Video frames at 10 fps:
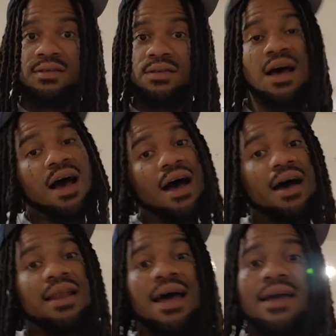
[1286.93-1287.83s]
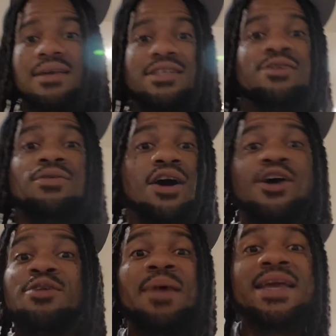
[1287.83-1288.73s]
Nah, like she gonna call
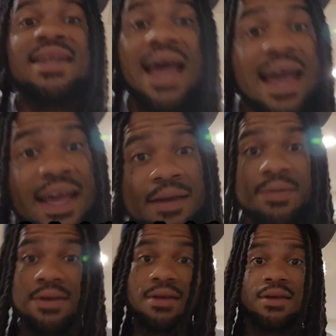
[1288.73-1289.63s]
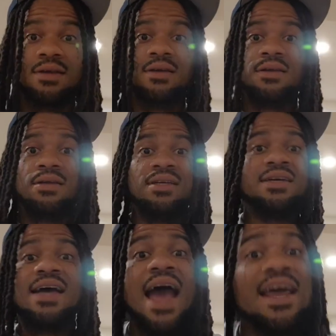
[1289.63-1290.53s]
you by your name,
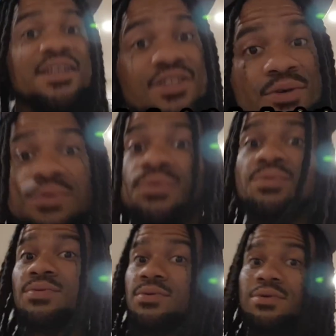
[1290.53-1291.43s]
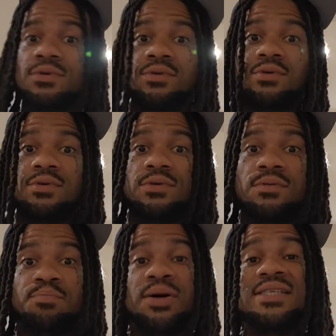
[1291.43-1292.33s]
good attitude,
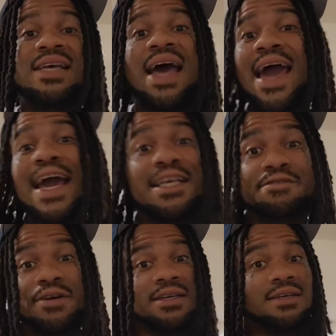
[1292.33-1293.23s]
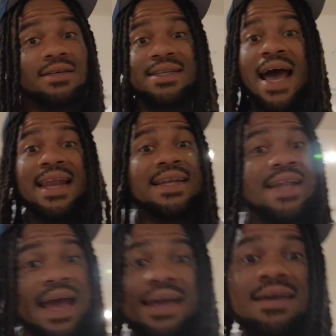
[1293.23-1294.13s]
bust her ass for you night and
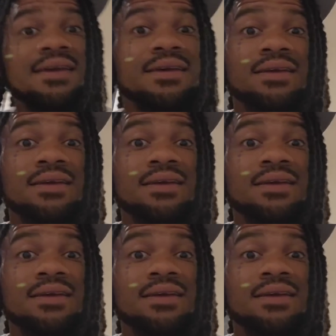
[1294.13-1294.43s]
day.